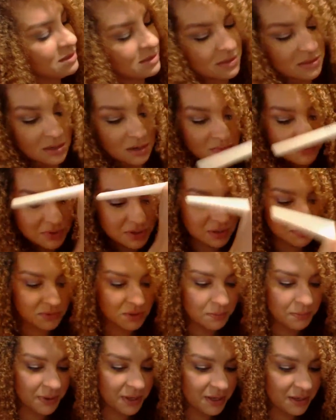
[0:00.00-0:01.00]
just covered up
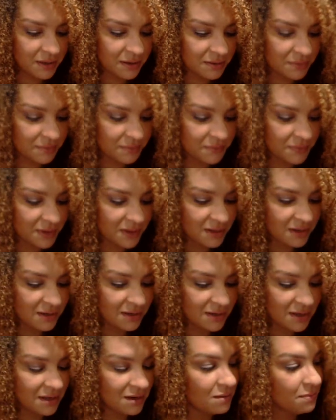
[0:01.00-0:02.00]
the pink.
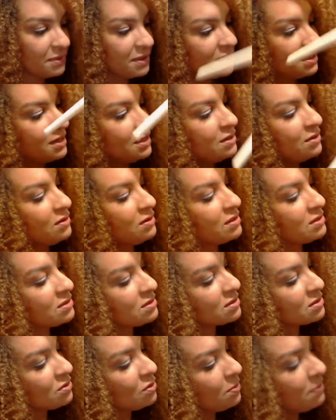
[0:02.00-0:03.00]
Not a big deal.
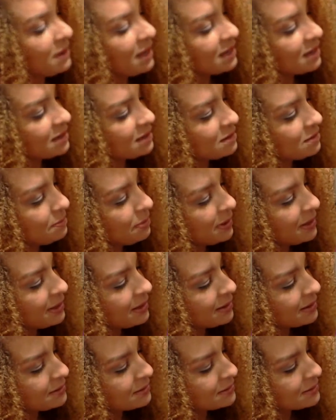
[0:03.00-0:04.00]
Just go back into
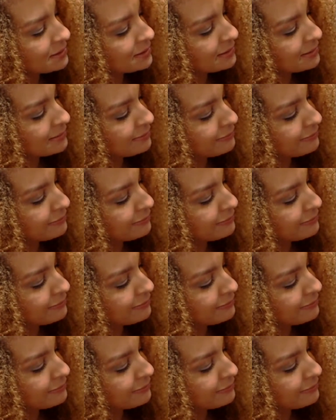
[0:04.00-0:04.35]
pink and just